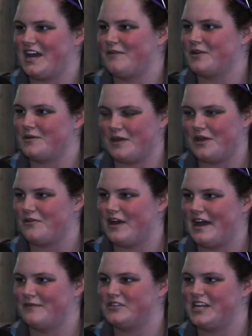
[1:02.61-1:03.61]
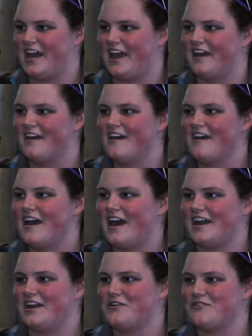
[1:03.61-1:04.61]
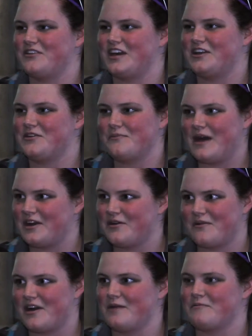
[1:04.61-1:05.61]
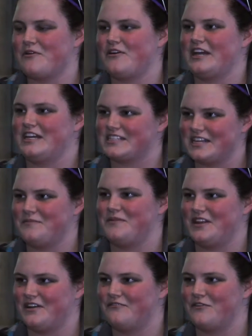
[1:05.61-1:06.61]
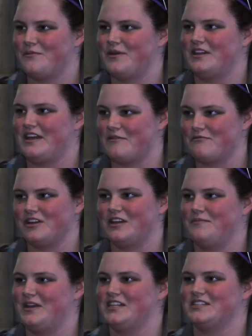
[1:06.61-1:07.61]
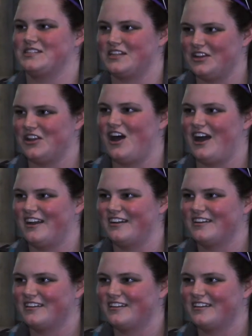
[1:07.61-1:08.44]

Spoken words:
I wouldn't be who I am today, and I know that no matter where I'm going, he's going to be there for me, and that really means a lot.